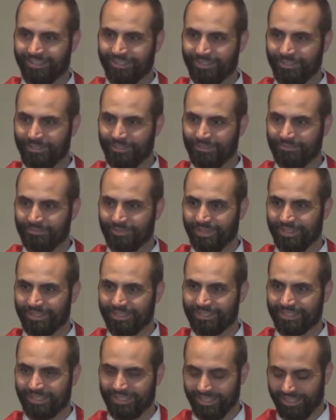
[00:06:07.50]
too
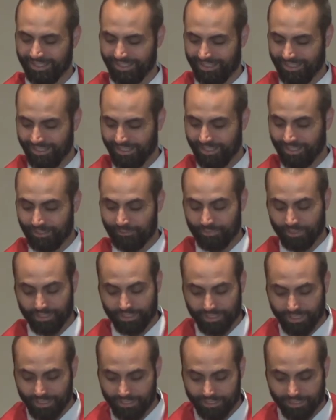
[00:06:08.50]
much. But
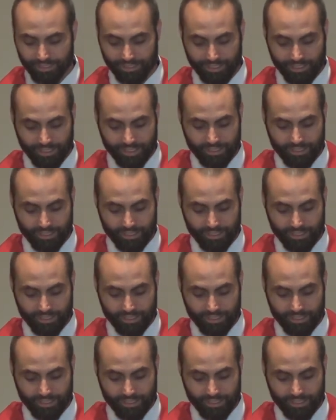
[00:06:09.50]
this is,